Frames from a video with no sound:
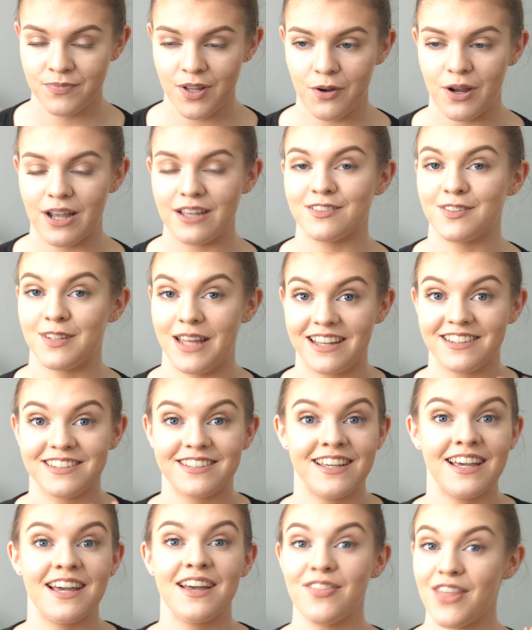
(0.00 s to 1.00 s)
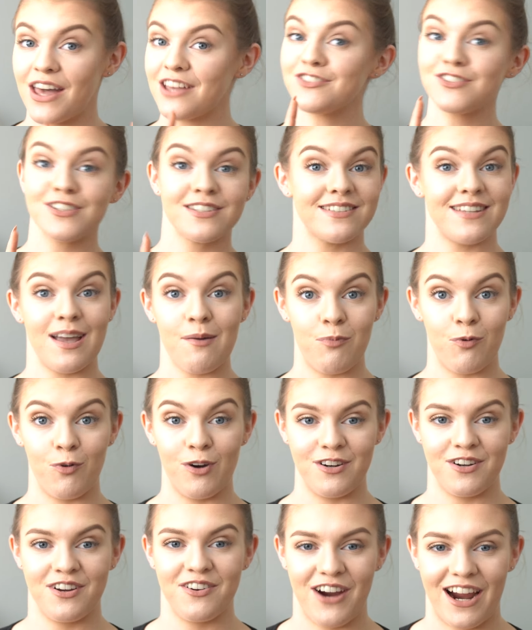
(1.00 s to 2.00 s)
Okay, so that's just step
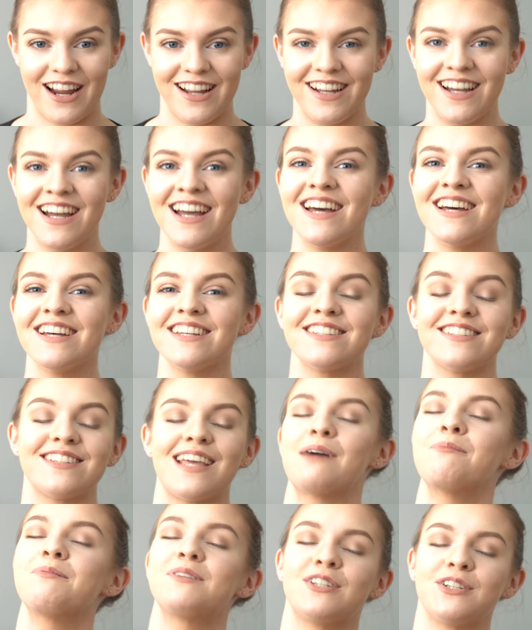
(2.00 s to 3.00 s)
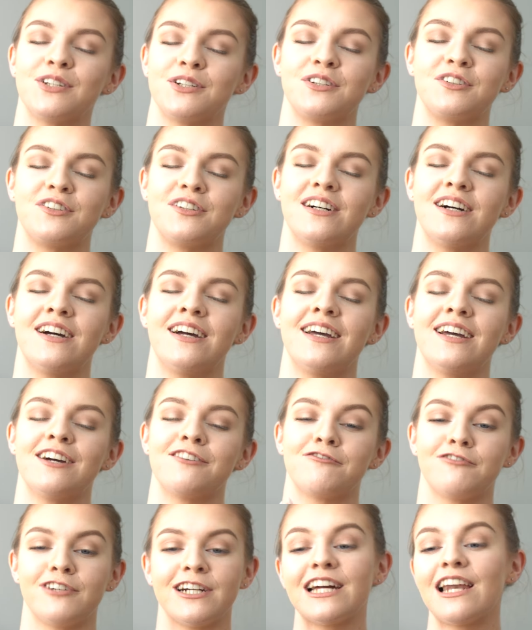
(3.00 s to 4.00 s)
1, right? Step 2,
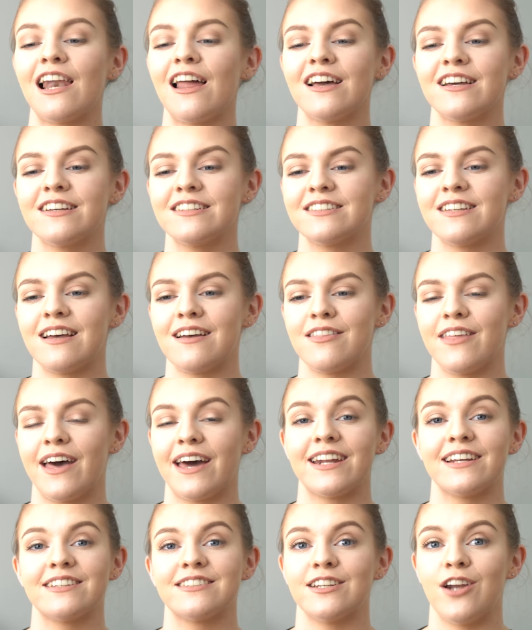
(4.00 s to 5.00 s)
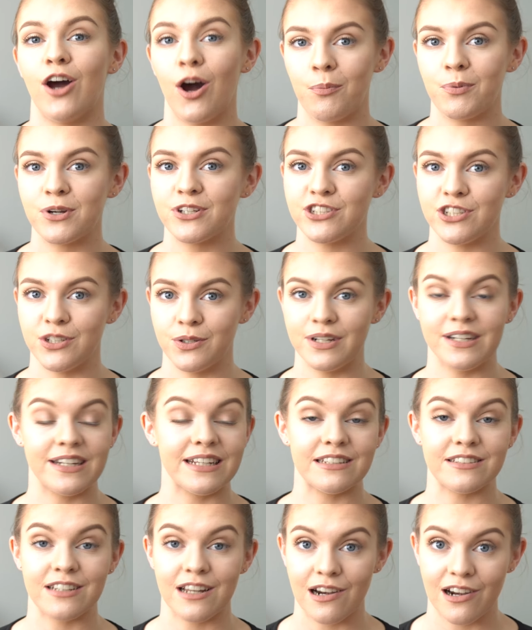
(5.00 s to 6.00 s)
realize that it's an
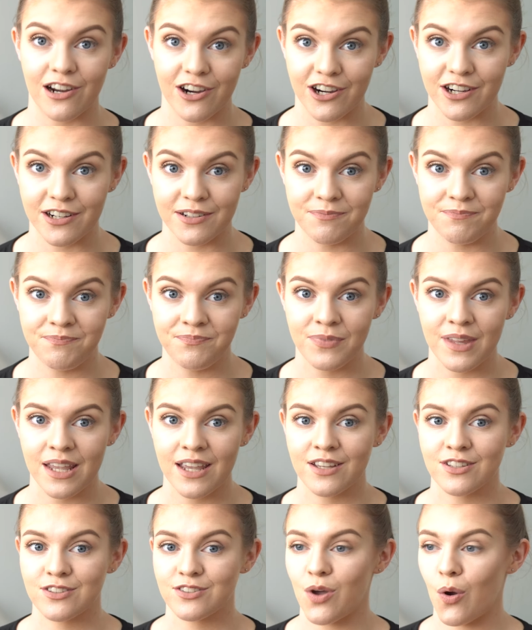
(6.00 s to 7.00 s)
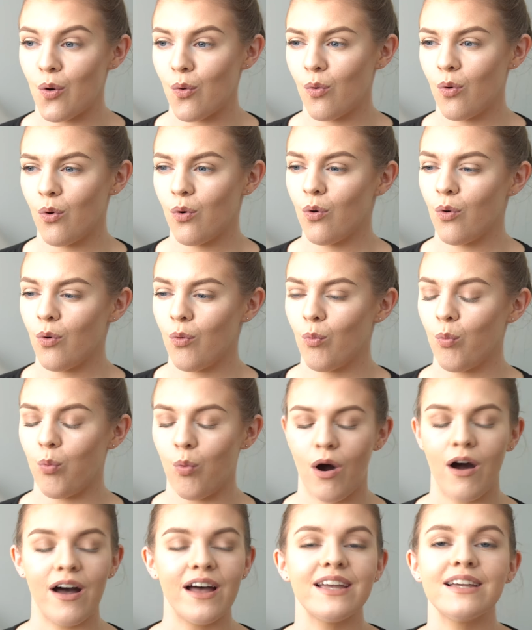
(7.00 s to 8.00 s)
opportunity to learn. So,
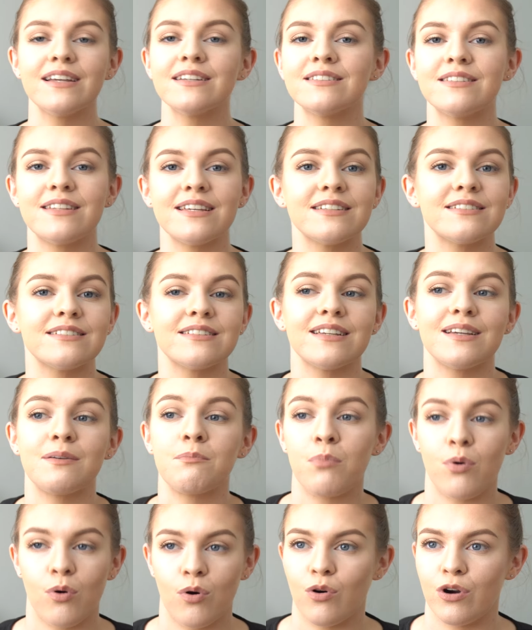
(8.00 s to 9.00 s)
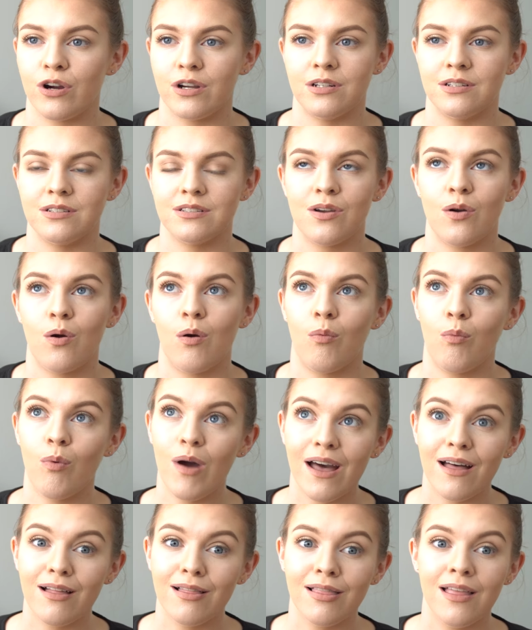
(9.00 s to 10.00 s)
why is this important?
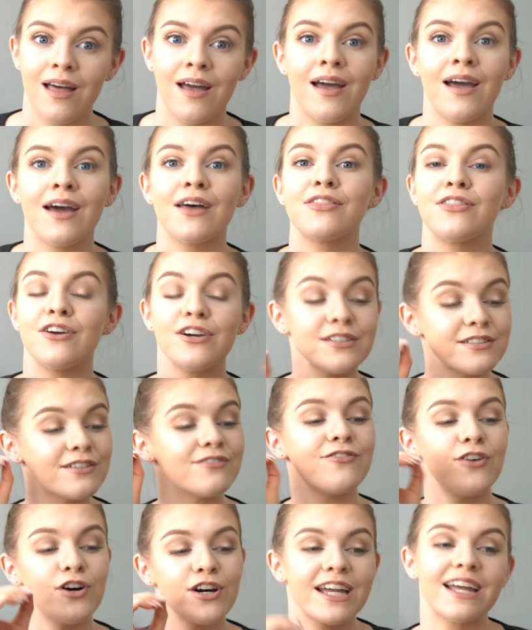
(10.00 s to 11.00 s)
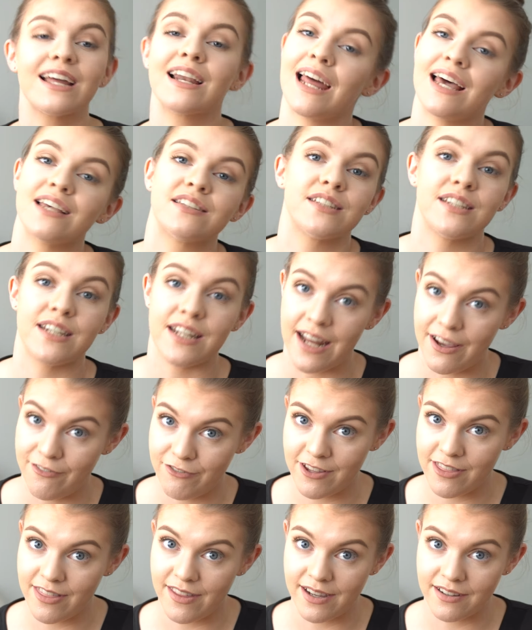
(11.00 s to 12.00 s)
Well, there's a fucking lesson in
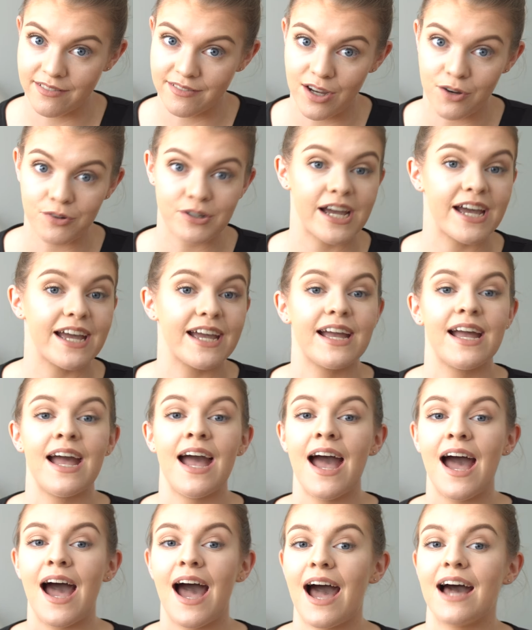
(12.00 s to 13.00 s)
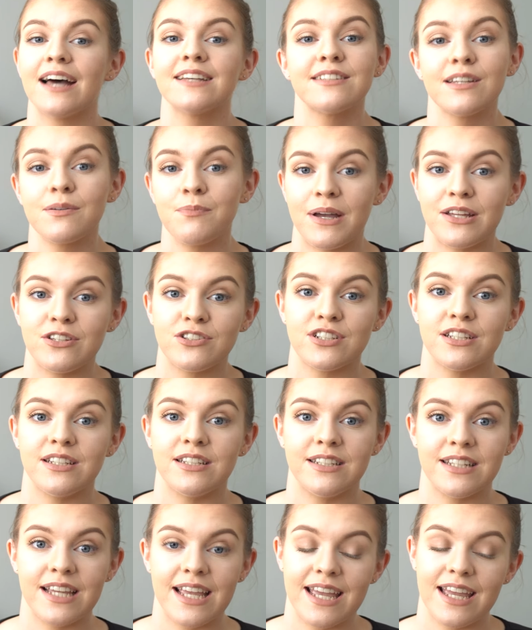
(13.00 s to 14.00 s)
everything, okay? As I
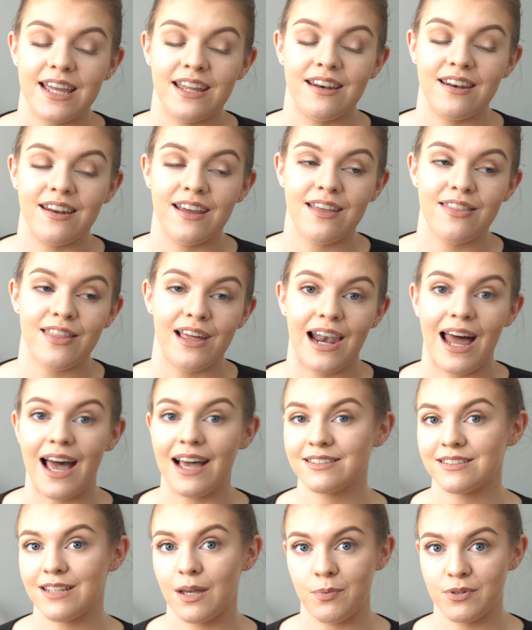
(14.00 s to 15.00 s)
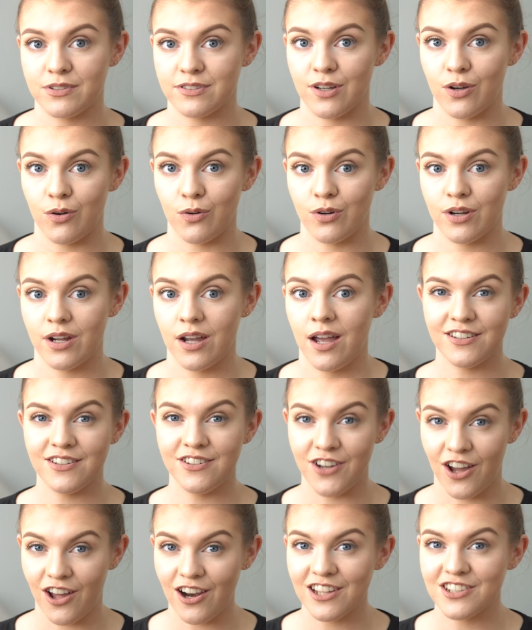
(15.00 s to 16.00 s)
mentioned in the last episode,
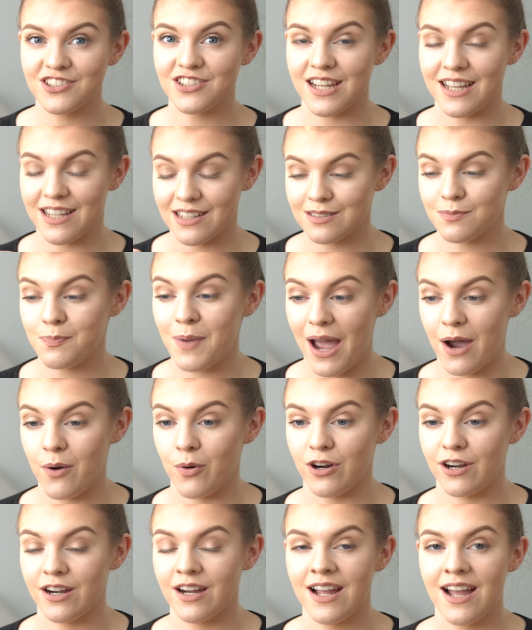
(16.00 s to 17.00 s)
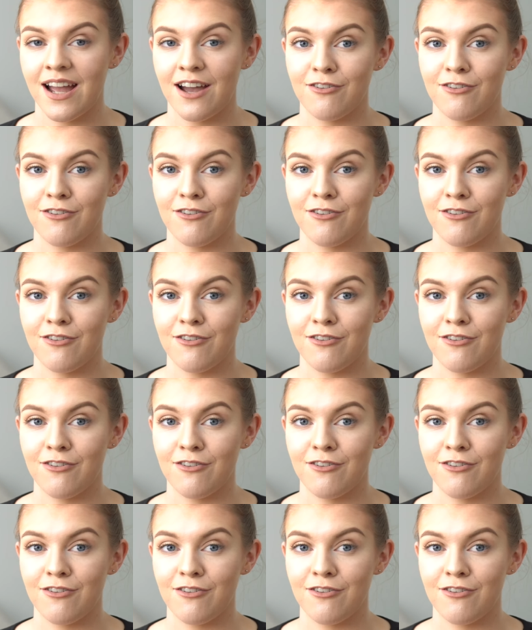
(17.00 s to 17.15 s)
knowledge is power.